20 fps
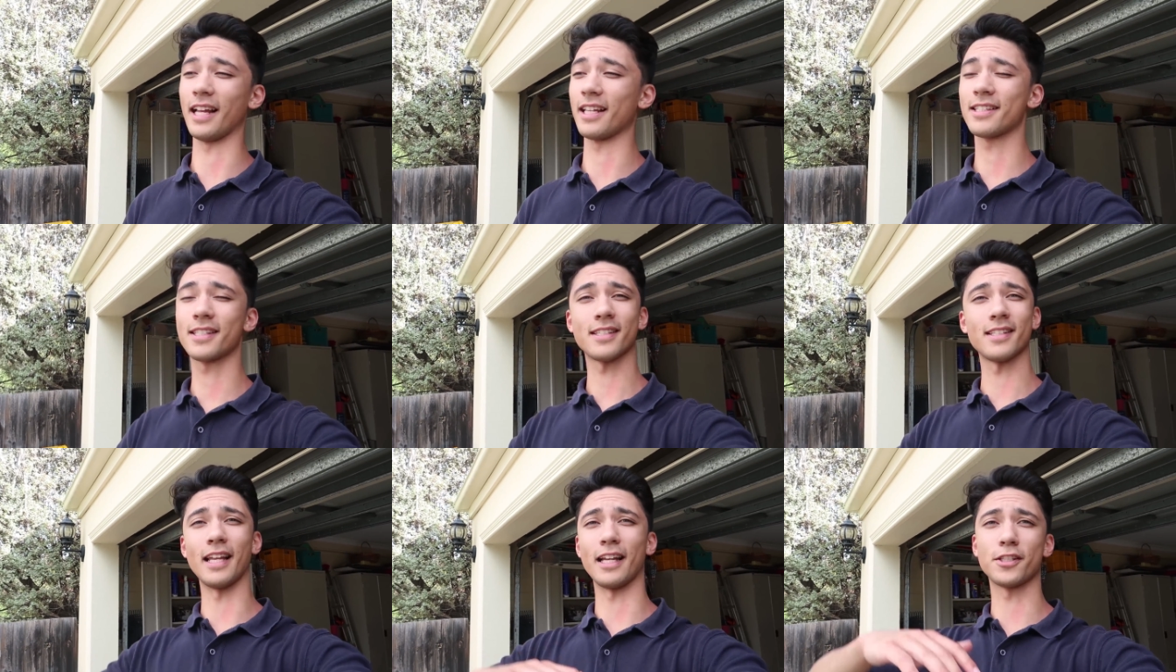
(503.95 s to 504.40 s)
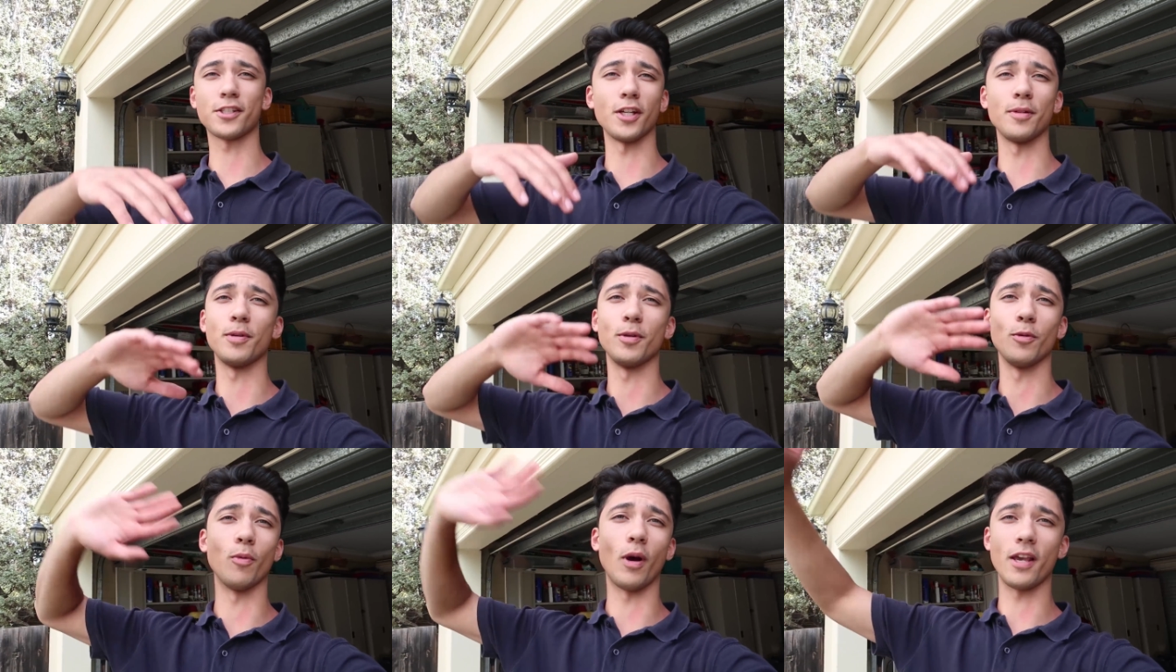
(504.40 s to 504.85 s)
That's that's
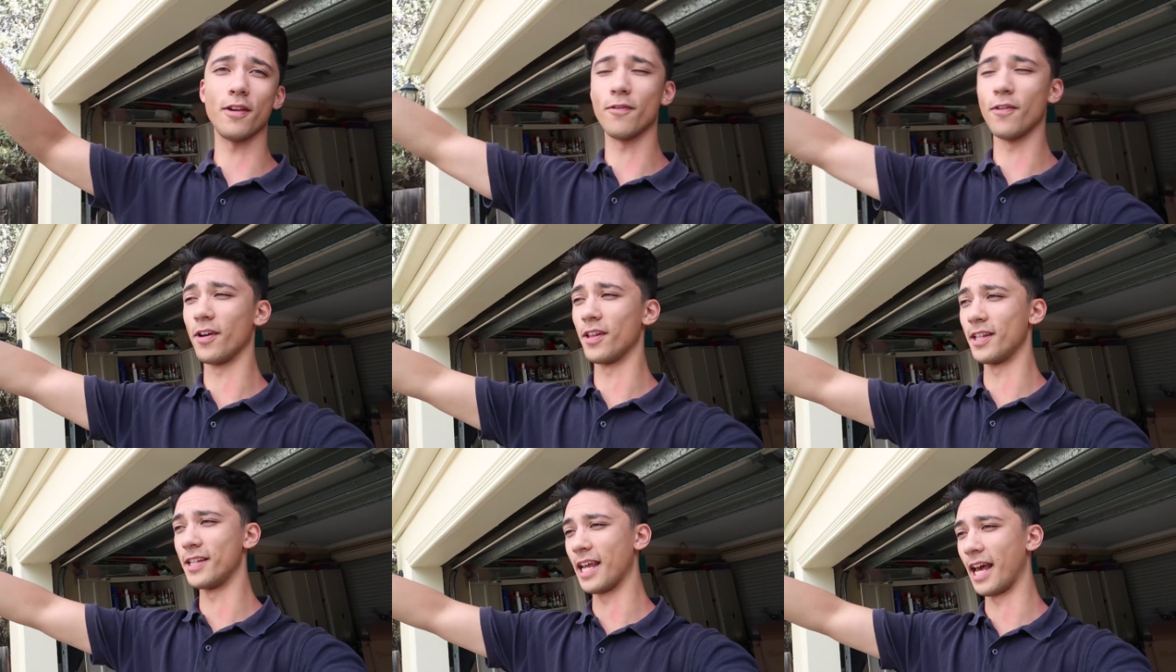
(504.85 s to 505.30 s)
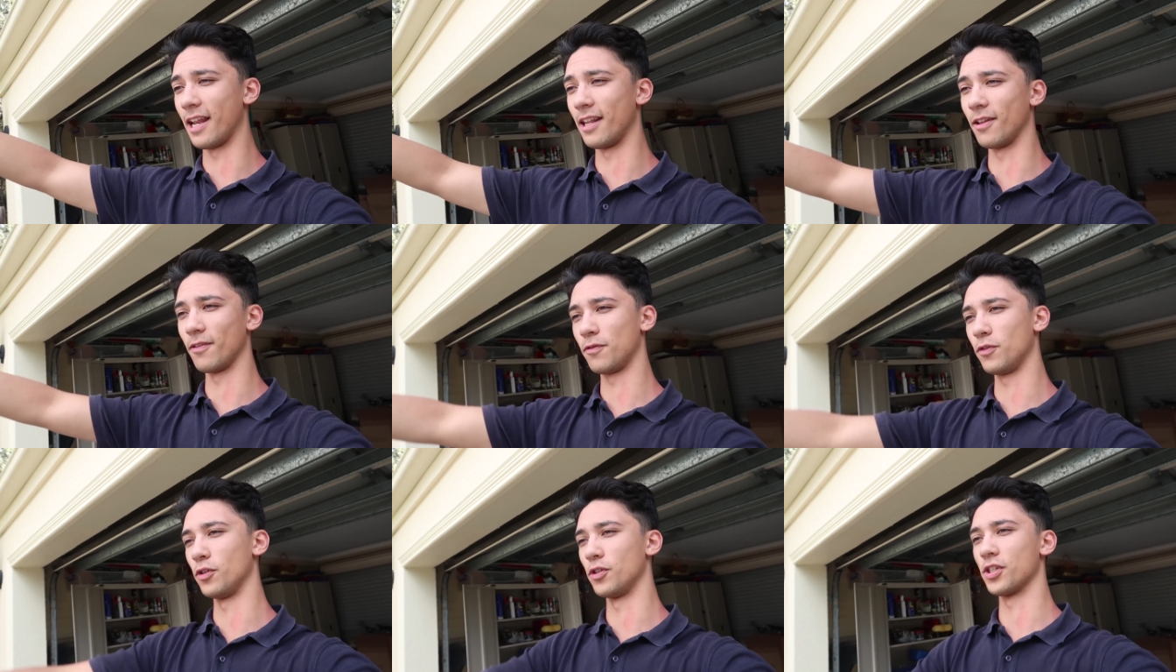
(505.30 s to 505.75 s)
gonna be way further down
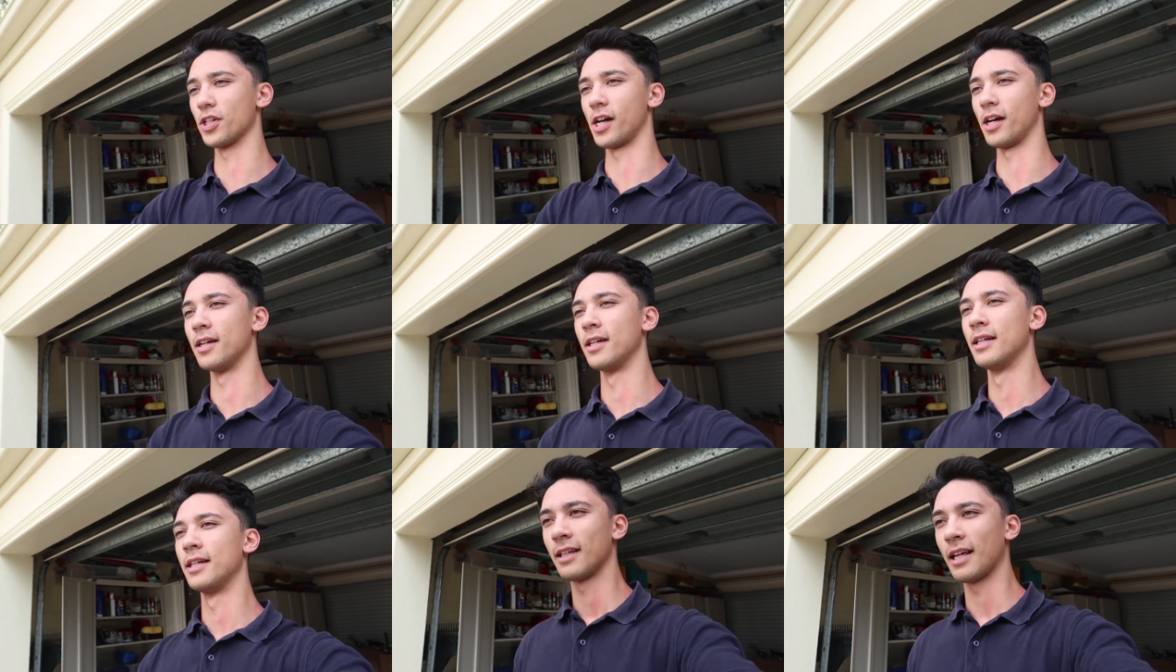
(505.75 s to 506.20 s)
in the future.